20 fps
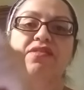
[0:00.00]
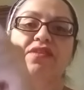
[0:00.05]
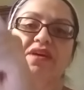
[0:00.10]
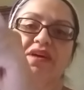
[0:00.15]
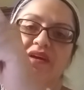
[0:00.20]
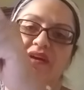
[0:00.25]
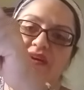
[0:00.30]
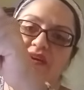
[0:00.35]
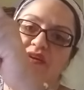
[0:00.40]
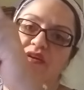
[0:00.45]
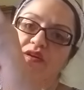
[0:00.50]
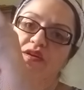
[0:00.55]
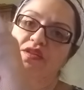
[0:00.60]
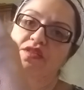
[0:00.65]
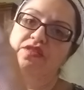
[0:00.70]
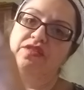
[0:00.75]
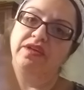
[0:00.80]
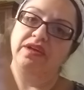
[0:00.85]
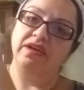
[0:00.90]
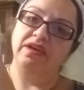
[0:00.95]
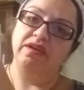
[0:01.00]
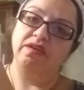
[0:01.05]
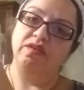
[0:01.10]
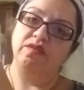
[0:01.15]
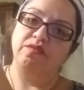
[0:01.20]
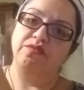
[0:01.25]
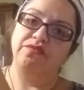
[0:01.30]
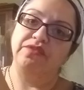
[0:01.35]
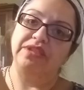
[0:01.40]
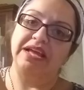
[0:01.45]
the
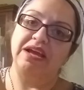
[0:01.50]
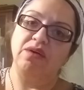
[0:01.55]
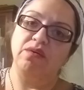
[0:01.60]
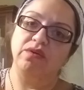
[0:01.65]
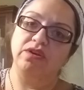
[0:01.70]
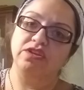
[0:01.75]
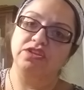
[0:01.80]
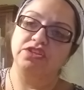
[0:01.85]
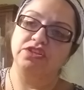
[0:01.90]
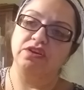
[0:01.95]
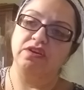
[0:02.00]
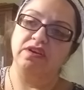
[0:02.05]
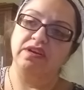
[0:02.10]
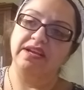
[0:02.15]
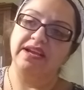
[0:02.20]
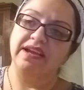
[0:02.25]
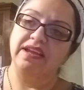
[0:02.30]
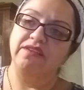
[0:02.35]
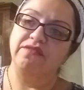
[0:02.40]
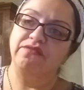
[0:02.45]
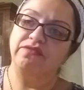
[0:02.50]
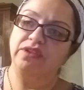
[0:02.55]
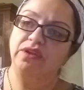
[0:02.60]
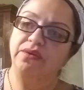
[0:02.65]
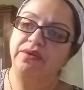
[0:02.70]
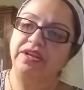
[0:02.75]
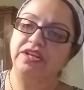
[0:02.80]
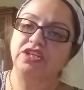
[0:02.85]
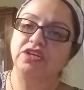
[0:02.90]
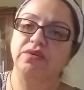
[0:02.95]
flowers are kind of
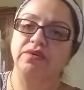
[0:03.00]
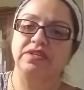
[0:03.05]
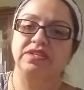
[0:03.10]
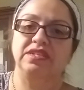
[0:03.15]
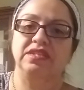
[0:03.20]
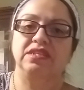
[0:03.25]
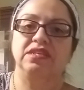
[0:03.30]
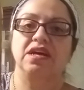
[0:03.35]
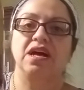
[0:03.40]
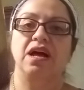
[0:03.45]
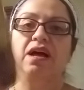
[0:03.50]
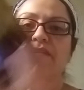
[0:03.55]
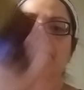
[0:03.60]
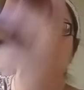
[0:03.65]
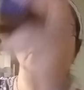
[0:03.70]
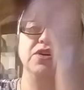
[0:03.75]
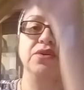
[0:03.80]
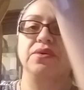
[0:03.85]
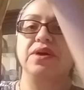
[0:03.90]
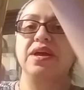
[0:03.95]
floating towards the top. So